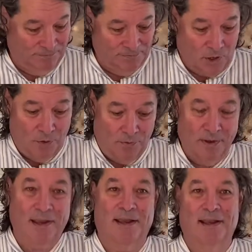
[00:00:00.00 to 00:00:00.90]
Oh,
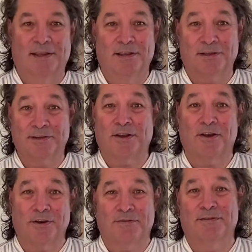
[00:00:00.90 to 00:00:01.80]
and the
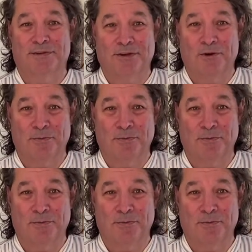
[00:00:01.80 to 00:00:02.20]
star of the show,